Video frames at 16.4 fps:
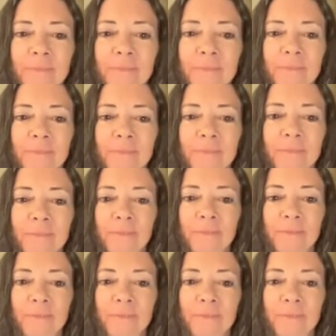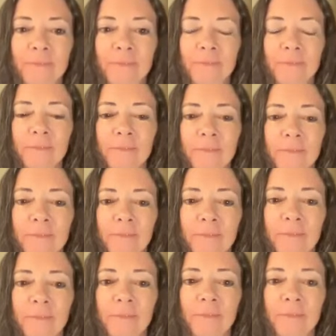
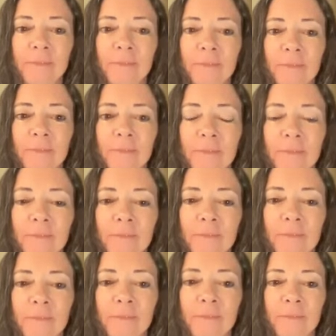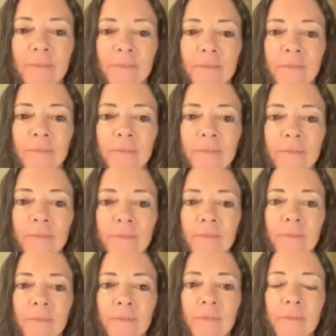(not speaking)